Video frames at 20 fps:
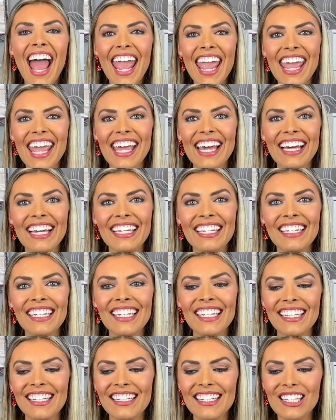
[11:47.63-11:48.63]

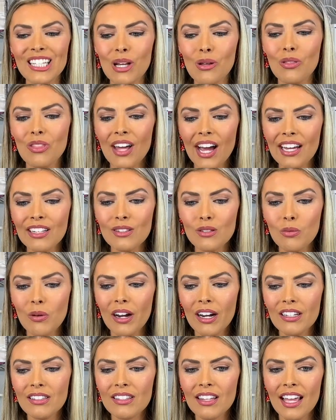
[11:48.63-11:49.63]
and so that's
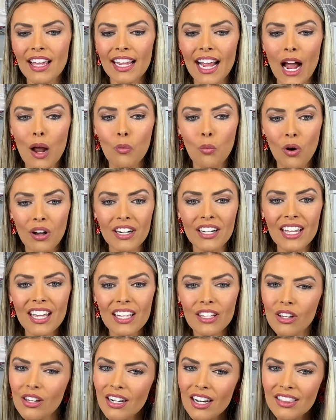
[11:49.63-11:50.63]
where it's like I want to
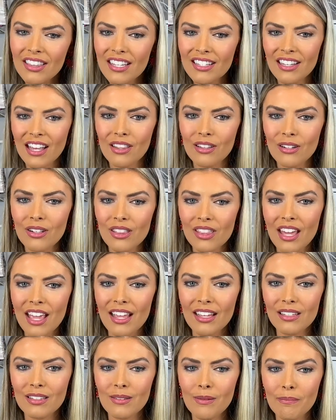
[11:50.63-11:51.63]
get good at these other
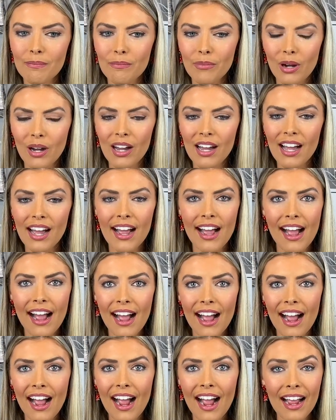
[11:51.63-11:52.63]
things, but
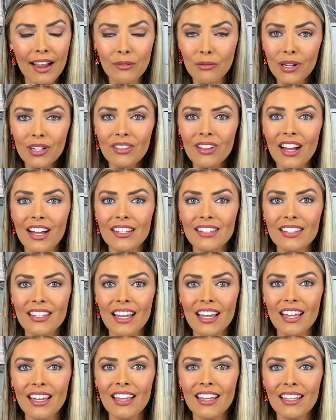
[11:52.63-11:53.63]
I realize
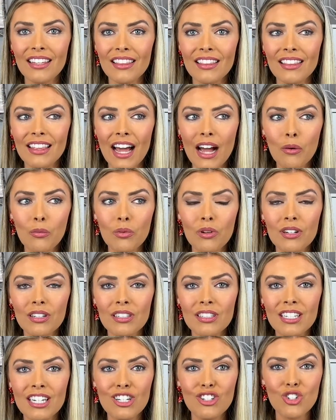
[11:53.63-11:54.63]
that that
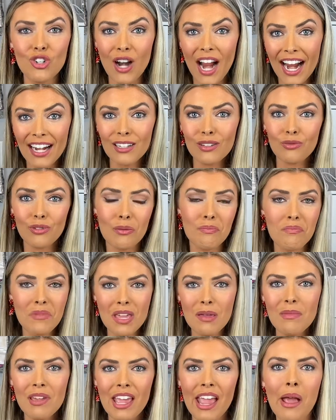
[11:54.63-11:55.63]
would detract from
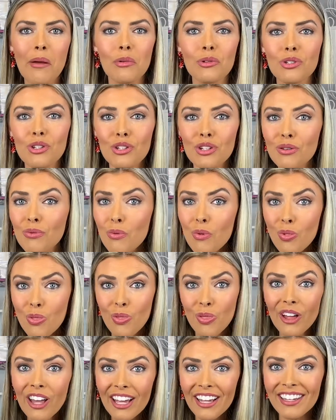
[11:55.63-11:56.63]
me being able to do
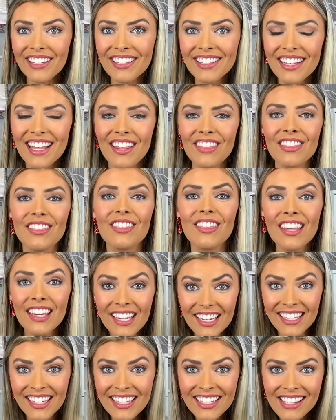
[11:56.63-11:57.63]
this and
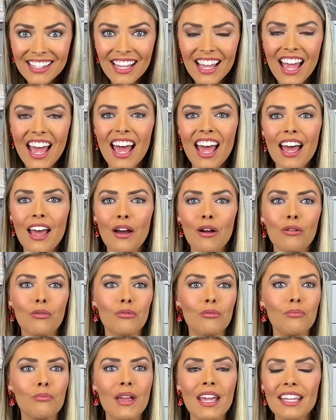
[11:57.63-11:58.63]
this,
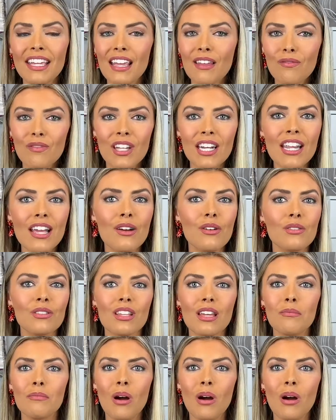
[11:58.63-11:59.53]
making videos and